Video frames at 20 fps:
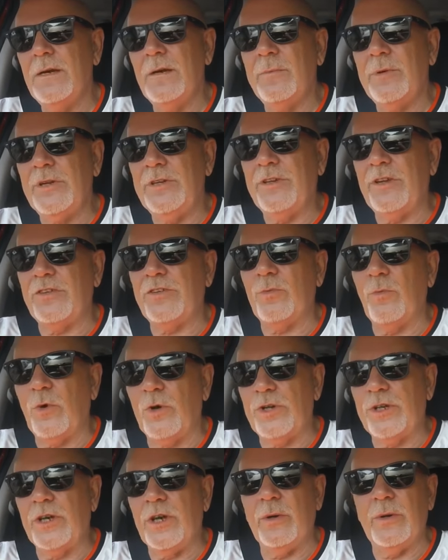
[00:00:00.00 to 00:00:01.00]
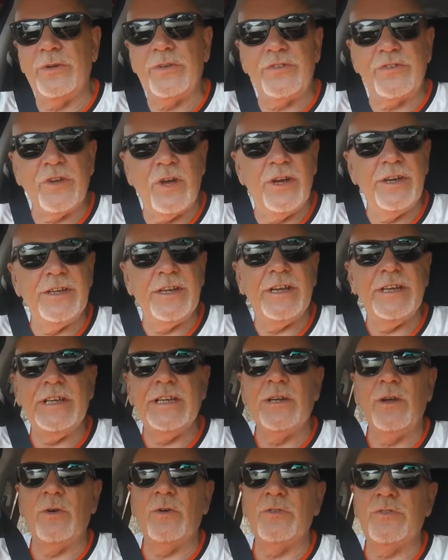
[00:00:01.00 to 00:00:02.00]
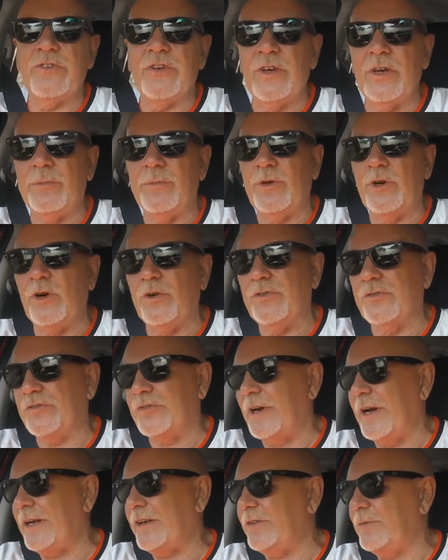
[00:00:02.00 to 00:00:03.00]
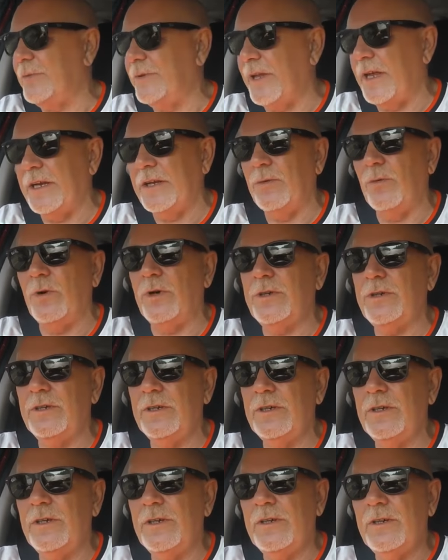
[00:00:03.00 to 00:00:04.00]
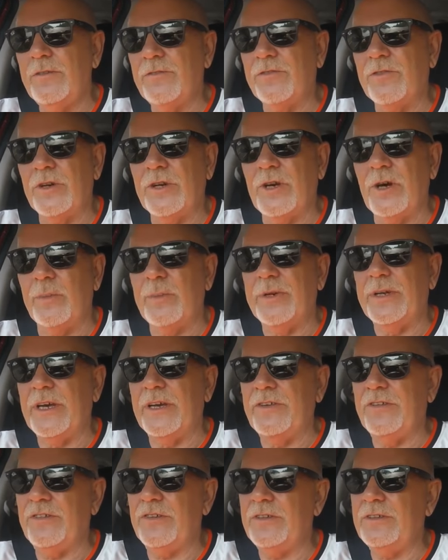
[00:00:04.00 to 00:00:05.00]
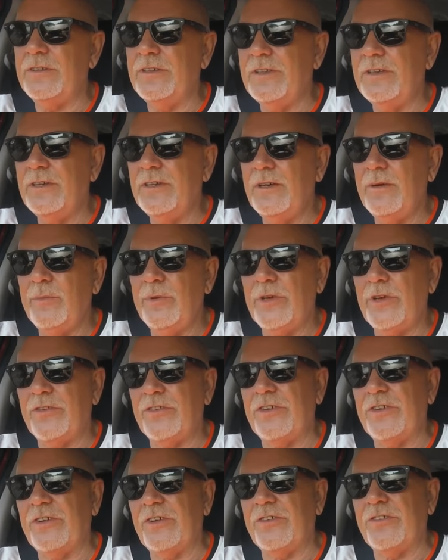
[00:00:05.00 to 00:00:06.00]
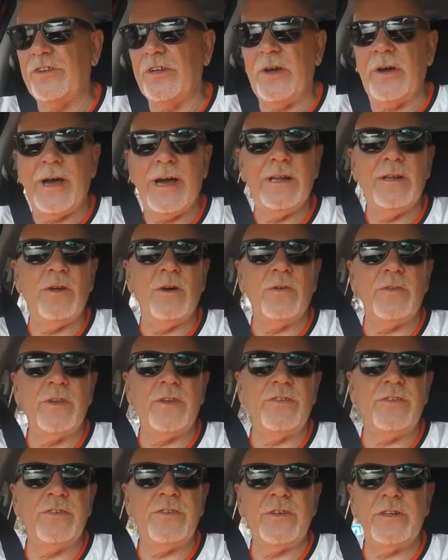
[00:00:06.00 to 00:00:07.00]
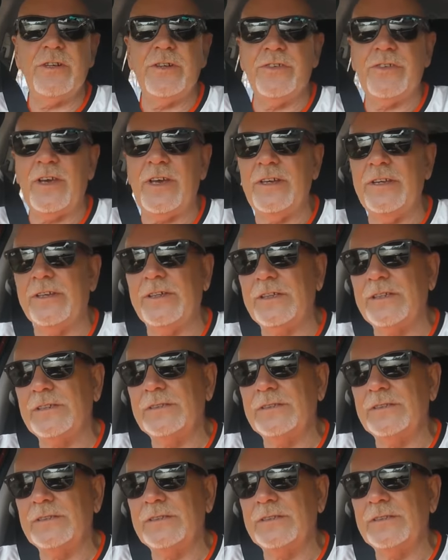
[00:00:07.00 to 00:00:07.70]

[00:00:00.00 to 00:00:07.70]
But he doesn't want to go and sign any long-term contracts with anyone for accommodation, because he doesn't know how long this is going to take.